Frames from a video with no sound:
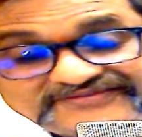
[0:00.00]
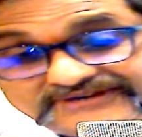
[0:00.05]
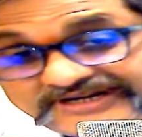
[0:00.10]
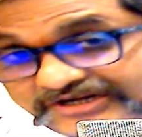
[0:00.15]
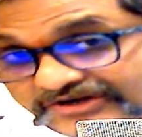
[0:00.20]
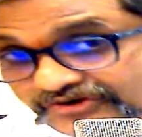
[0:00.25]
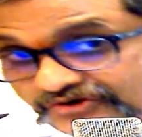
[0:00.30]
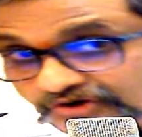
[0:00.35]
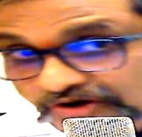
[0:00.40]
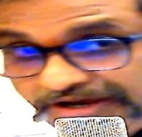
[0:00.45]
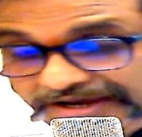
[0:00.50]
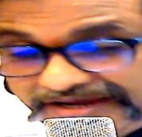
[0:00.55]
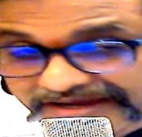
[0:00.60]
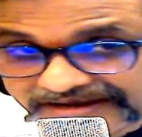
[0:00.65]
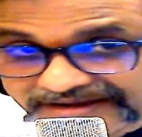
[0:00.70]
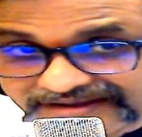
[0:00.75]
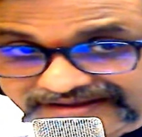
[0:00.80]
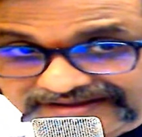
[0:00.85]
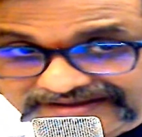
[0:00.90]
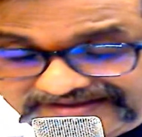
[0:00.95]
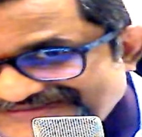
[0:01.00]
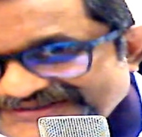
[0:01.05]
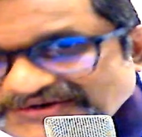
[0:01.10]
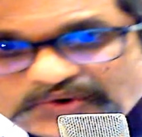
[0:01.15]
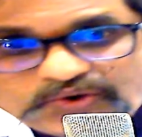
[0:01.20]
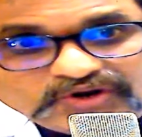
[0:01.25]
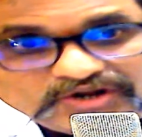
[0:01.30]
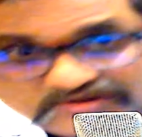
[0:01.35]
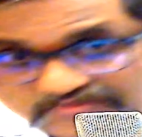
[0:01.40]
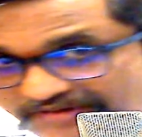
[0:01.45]
drawing
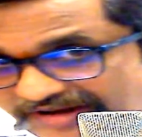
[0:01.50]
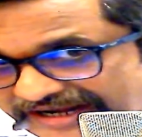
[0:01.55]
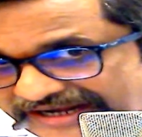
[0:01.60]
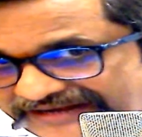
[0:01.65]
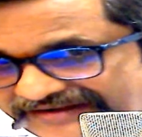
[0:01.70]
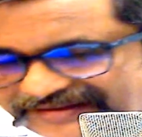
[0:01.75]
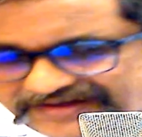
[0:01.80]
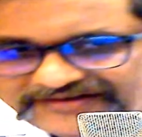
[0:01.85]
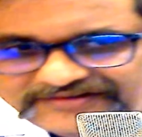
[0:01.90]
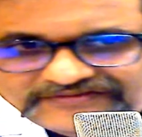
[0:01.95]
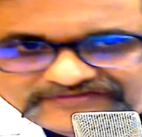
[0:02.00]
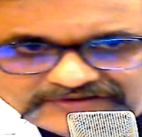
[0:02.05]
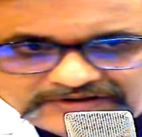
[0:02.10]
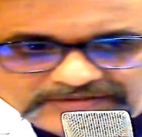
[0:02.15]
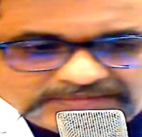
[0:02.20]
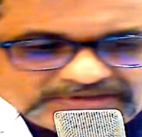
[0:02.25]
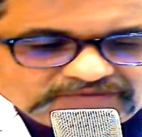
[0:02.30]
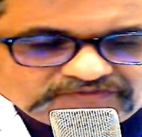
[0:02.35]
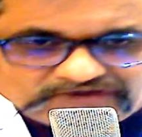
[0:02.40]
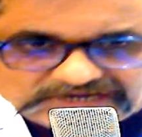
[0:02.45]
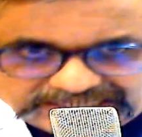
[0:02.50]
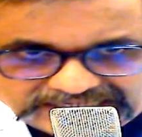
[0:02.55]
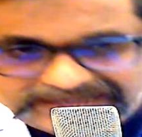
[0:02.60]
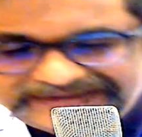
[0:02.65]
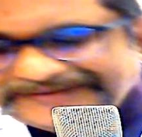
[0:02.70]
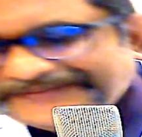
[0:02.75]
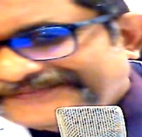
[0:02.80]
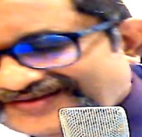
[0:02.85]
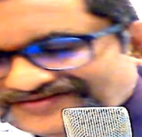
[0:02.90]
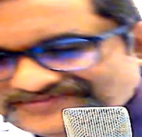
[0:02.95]
whole blood from a vein,
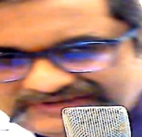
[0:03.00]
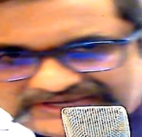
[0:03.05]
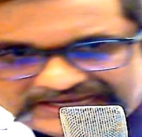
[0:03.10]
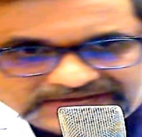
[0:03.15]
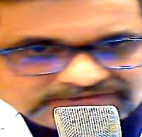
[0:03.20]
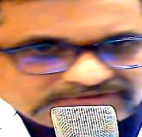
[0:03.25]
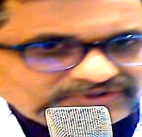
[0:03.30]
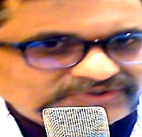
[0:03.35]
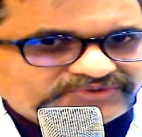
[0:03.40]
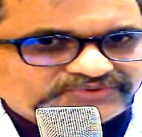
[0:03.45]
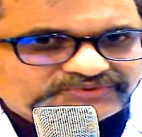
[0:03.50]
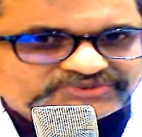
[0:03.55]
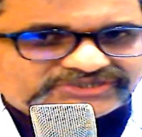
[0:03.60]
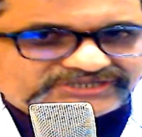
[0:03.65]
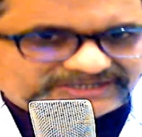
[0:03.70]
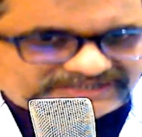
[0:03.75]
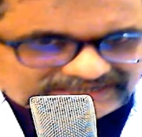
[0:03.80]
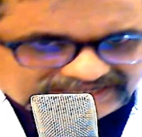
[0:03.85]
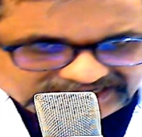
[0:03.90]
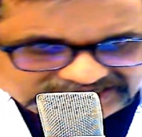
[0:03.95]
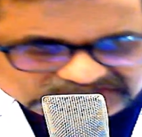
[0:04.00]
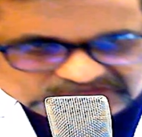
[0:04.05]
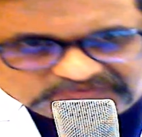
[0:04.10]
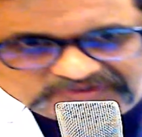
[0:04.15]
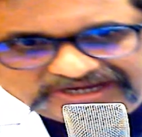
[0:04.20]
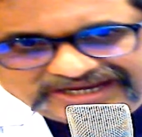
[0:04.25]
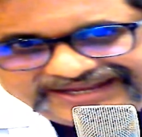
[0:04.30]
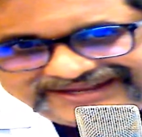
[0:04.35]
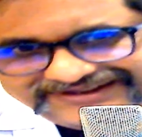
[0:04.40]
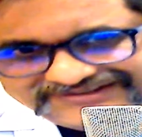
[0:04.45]
we have to use a large
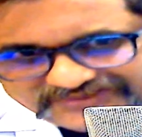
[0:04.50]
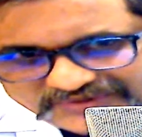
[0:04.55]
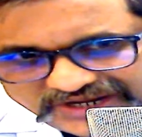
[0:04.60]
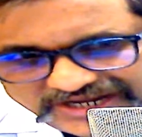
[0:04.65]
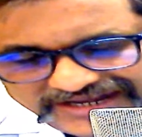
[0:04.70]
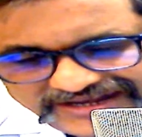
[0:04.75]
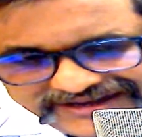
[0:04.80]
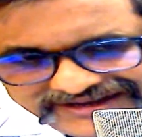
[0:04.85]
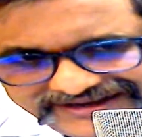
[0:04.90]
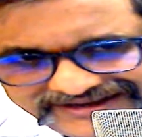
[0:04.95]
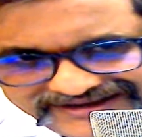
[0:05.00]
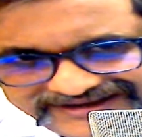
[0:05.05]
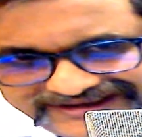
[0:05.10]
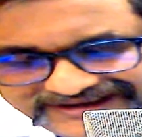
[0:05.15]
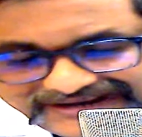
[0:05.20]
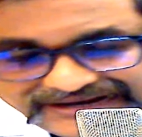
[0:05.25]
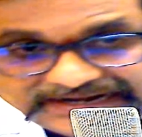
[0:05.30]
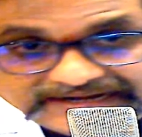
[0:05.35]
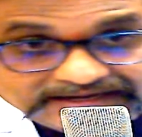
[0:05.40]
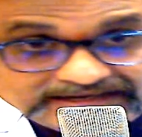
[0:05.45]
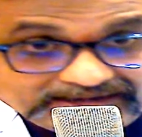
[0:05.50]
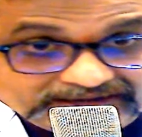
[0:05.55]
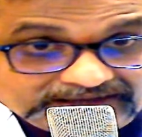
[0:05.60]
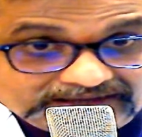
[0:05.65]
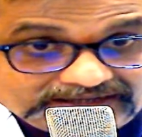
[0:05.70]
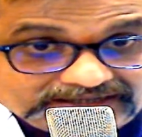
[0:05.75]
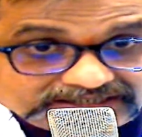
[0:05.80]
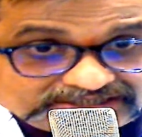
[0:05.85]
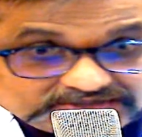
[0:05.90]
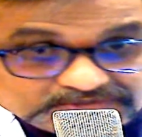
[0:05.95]
vein, one, and a
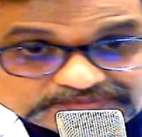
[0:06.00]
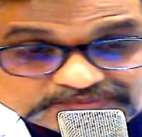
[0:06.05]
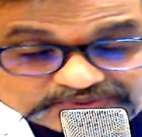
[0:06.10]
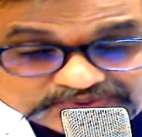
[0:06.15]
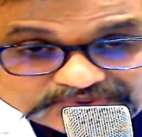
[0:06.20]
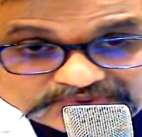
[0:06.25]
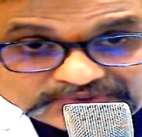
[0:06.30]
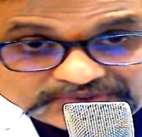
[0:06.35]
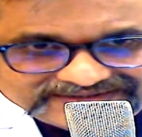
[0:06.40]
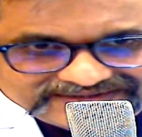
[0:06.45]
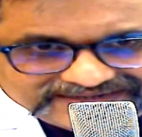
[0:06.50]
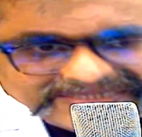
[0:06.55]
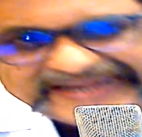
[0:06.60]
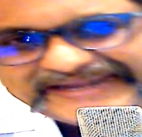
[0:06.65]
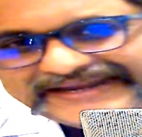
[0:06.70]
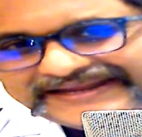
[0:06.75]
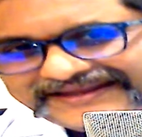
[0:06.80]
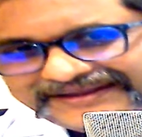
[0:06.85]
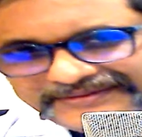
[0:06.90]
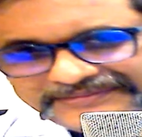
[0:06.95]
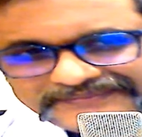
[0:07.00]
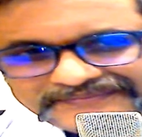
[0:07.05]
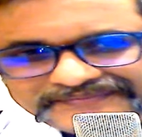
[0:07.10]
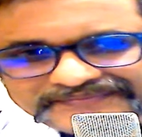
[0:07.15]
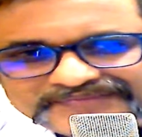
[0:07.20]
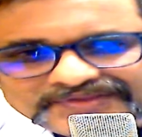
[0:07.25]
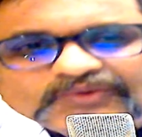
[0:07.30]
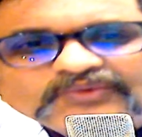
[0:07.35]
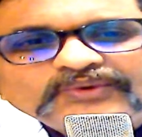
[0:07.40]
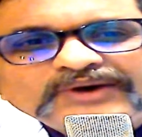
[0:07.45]
large bore needle.
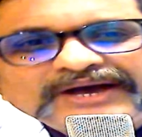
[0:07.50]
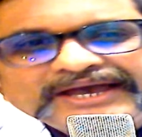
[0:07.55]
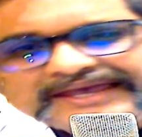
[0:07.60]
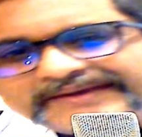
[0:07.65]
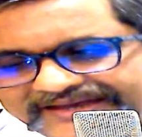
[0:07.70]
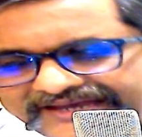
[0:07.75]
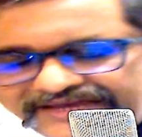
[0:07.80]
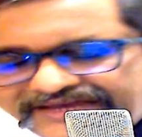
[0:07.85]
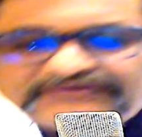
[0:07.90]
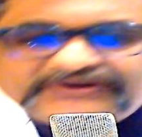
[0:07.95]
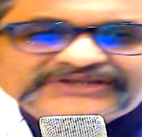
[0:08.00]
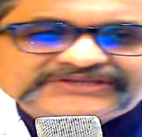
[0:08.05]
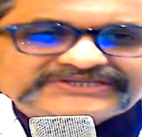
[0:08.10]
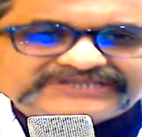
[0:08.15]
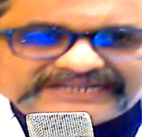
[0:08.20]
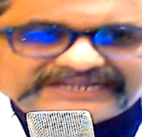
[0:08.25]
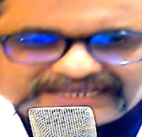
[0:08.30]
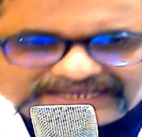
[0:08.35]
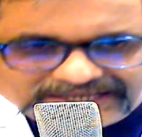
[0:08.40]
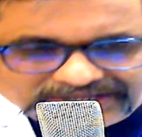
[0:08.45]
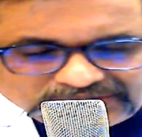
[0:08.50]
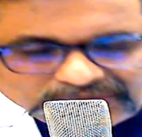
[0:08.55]
Why? If it is a narrow